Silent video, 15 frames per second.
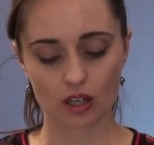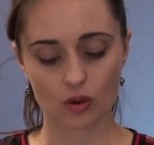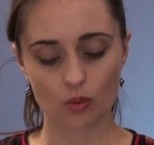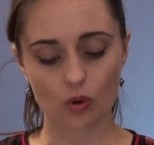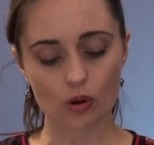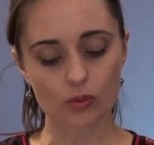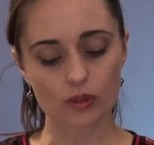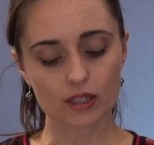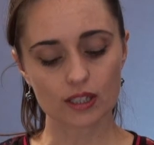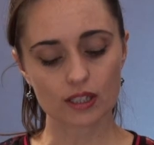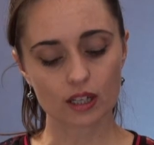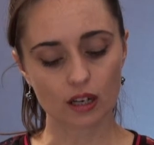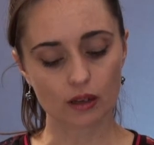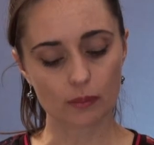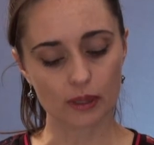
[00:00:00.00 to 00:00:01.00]
What will
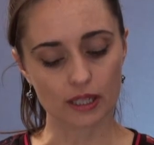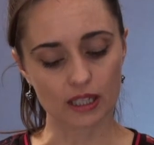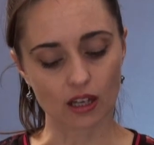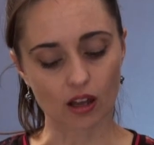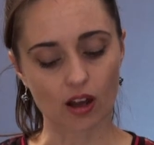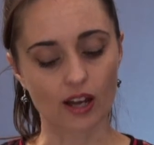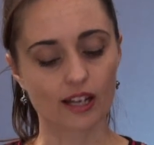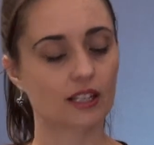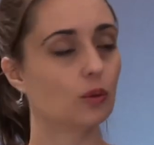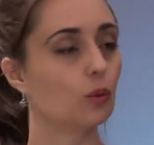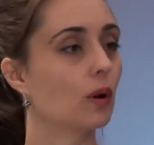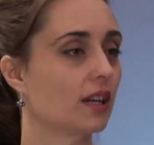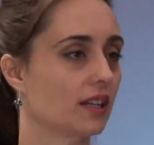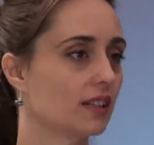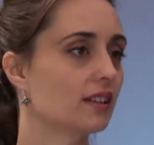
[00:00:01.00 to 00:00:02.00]
it be like
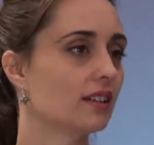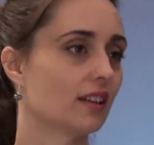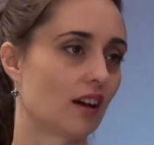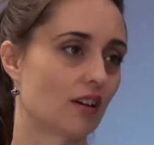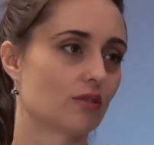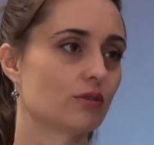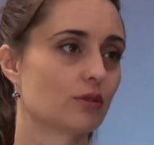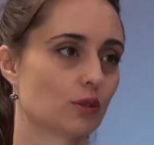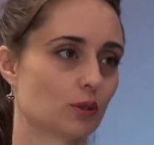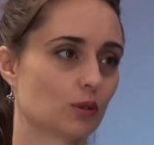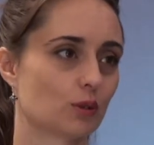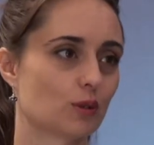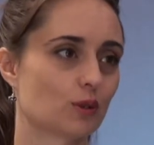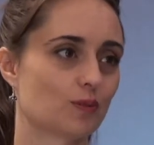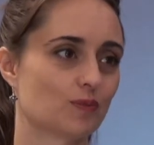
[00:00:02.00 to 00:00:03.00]
when love
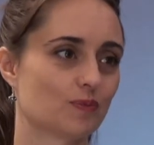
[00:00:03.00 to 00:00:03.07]
rules?